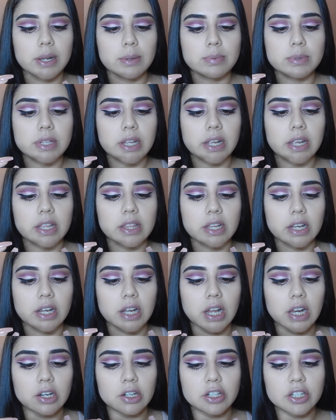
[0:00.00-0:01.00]
lipstick in the
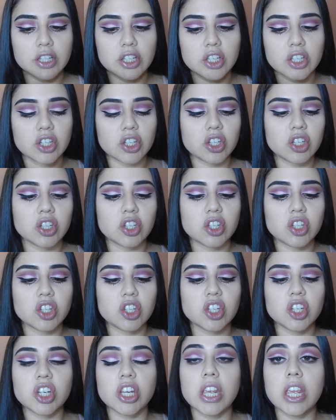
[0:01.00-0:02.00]
color
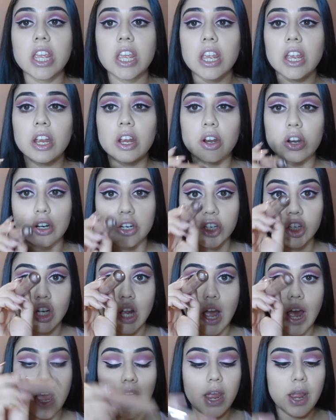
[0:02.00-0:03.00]
Chai,
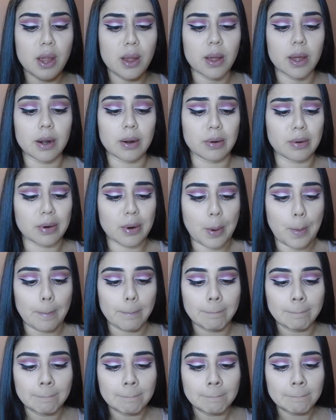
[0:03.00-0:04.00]
I don't know.
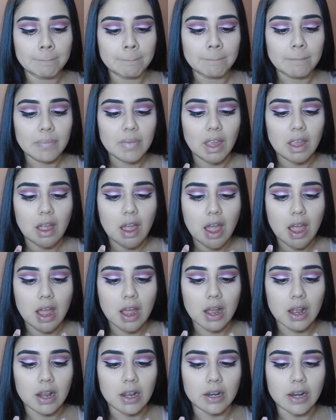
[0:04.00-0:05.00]

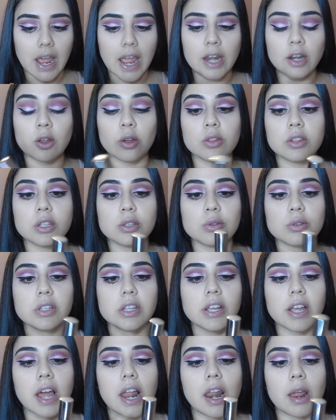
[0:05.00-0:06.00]
And I know this was
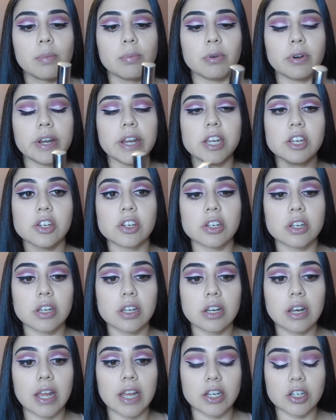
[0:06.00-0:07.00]
a
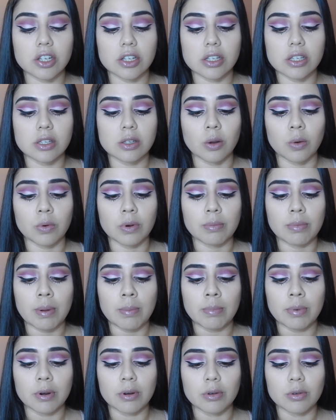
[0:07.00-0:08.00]
collaboration, I just don't
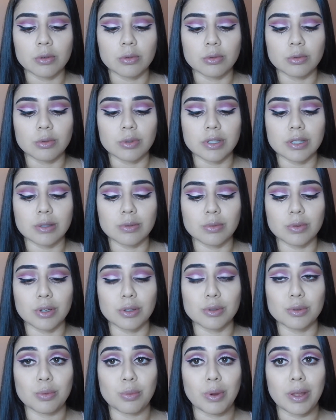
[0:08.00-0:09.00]
remember who it
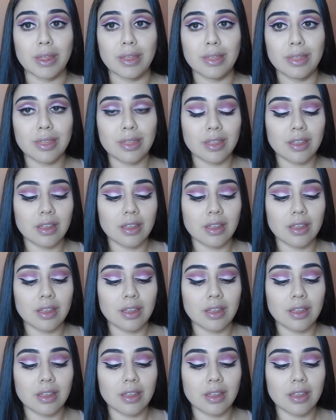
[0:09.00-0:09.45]
was with,